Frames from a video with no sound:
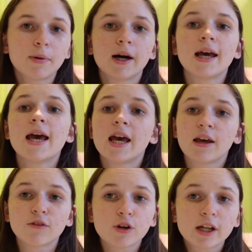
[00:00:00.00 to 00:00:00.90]
but
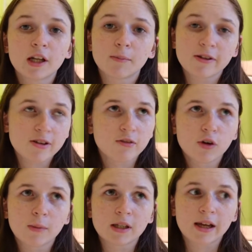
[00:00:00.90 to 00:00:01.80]
if you're in a busy
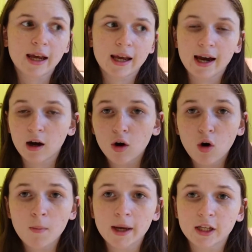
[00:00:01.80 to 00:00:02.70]
filming day at home